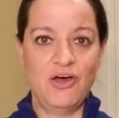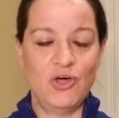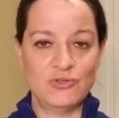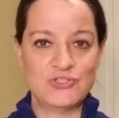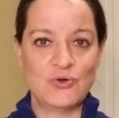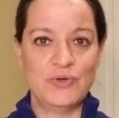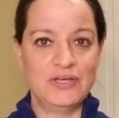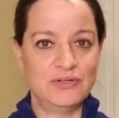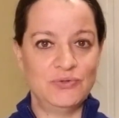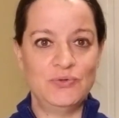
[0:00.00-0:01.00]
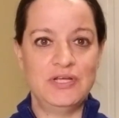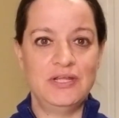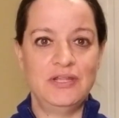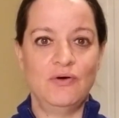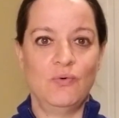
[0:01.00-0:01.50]
Also included
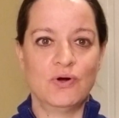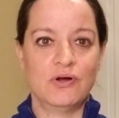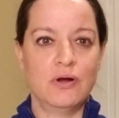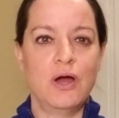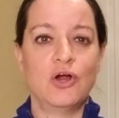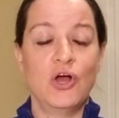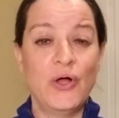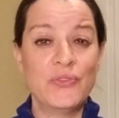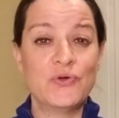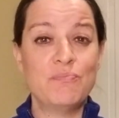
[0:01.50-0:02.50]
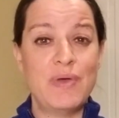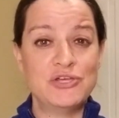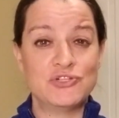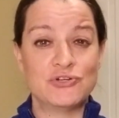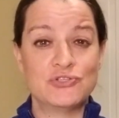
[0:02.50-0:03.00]
in the order are other
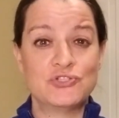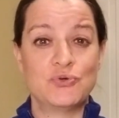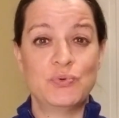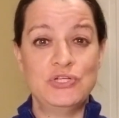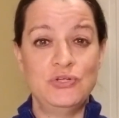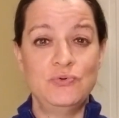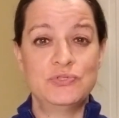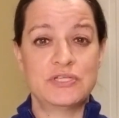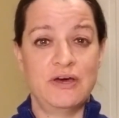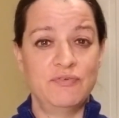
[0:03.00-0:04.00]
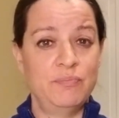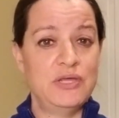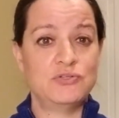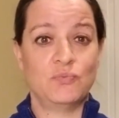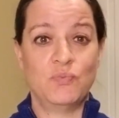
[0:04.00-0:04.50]
measures to reduce
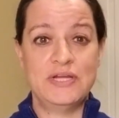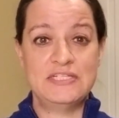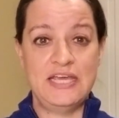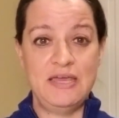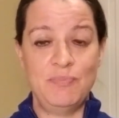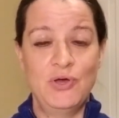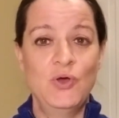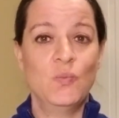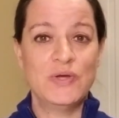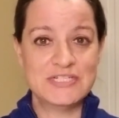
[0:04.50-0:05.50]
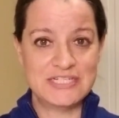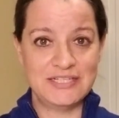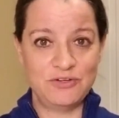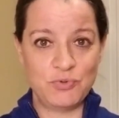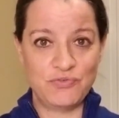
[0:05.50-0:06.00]
governmental red tape when
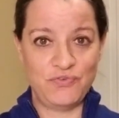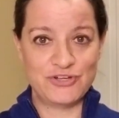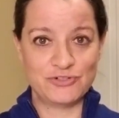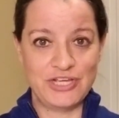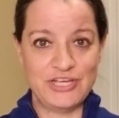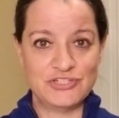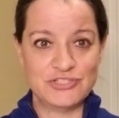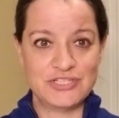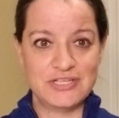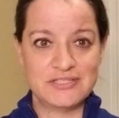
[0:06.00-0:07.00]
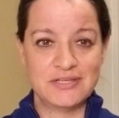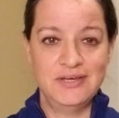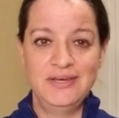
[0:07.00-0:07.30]
dealing with federal agencies.